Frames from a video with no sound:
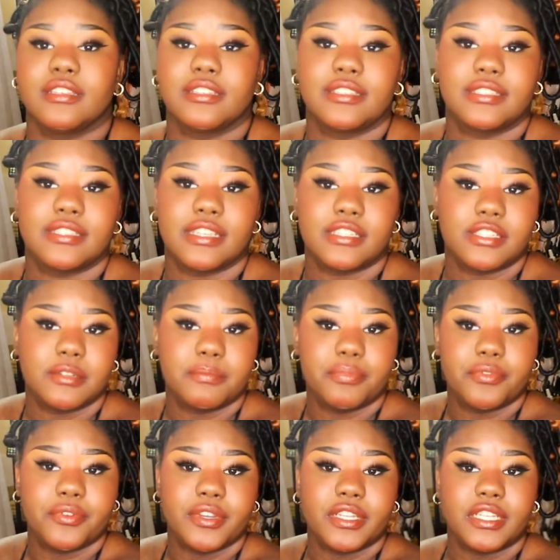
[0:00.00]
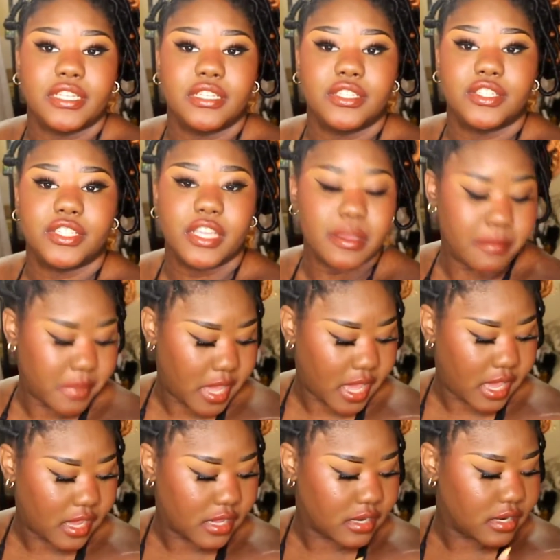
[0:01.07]
such a pretty
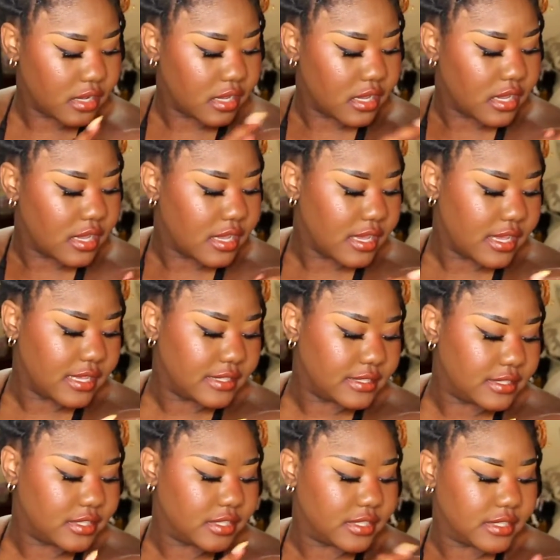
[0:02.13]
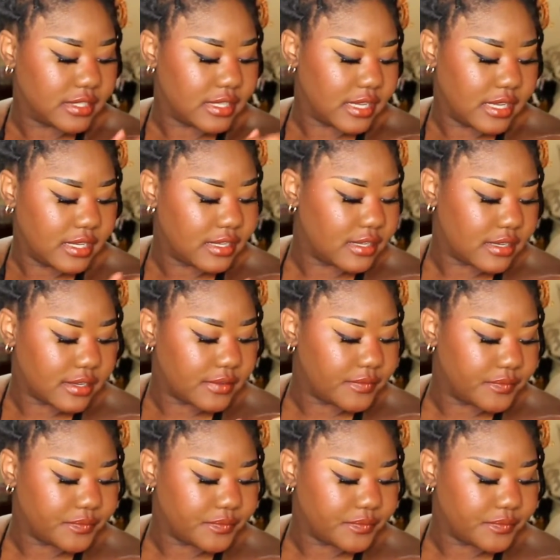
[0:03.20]
champagne. It's just like,